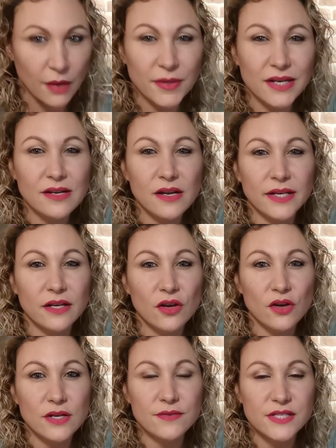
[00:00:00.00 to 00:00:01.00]
I'm getting like a
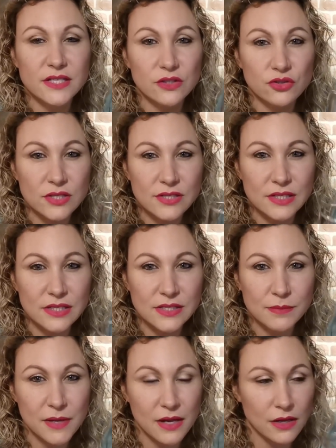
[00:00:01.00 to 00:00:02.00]
kind of citrusy
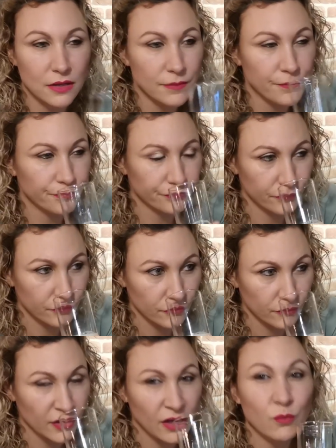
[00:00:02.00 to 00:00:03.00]
smell.
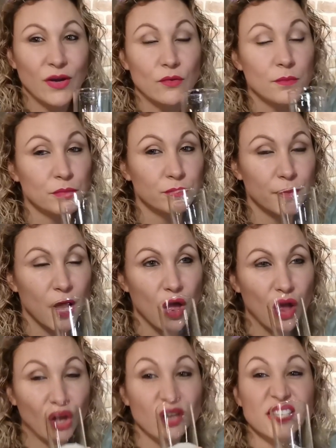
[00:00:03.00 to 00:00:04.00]
Well,
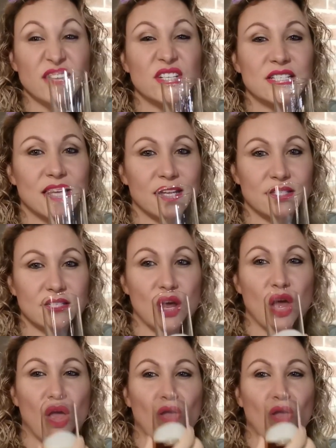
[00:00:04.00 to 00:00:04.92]
let's give it a taste.